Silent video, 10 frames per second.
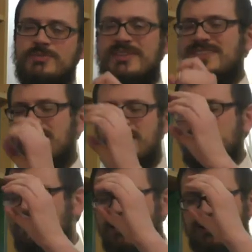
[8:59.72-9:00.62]
my
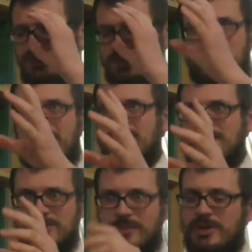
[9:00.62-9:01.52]
son's distracted
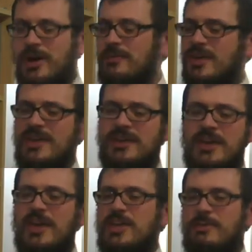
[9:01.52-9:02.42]
me jumping on me, and
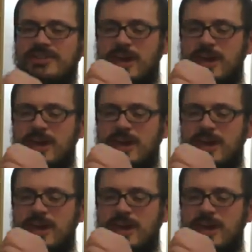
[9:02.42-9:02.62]
my